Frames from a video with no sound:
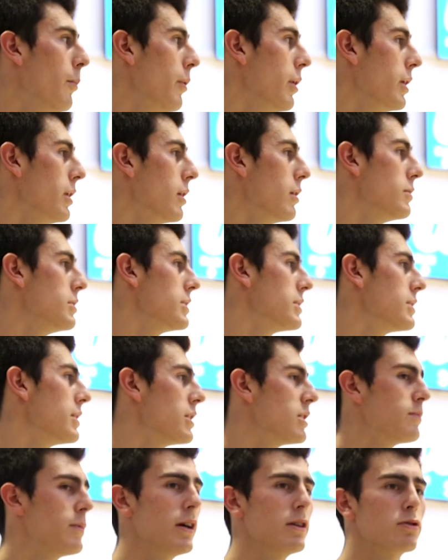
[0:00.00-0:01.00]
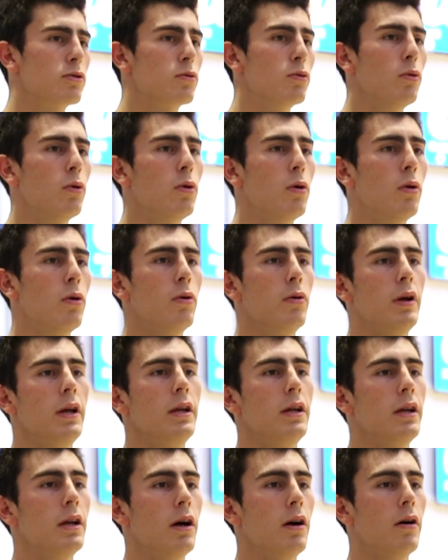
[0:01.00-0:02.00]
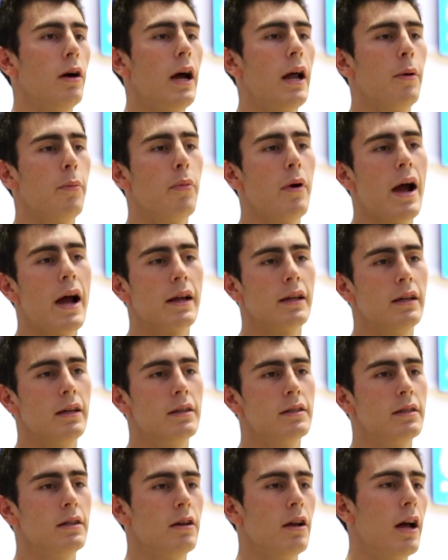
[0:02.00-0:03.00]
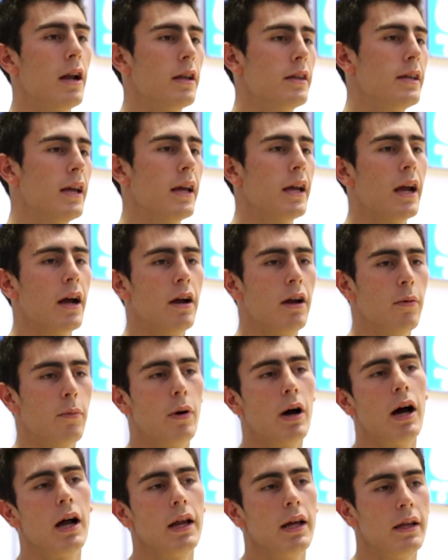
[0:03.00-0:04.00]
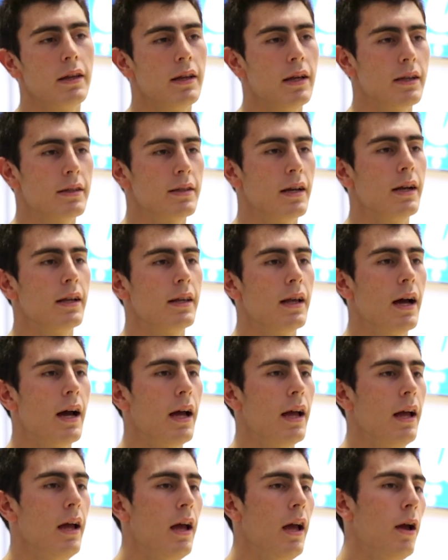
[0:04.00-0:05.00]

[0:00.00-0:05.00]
But, you know, just things about school and, you know, how to practice and how to take care of your body and things like that,